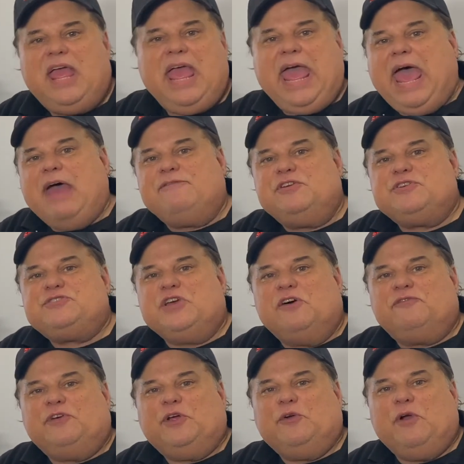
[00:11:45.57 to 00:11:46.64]
Have yourself
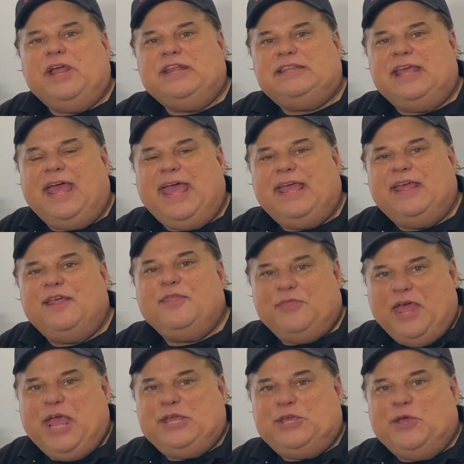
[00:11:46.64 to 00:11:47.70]
a great day.
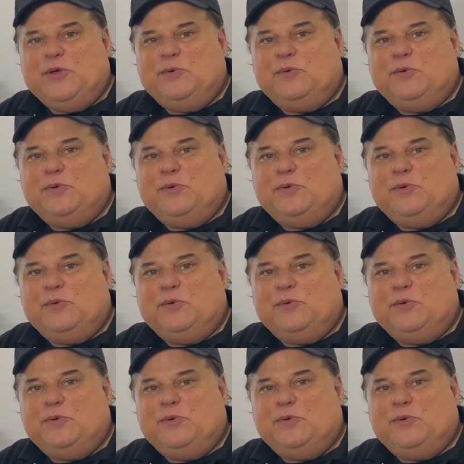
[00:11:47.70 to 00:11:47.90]
Thank you.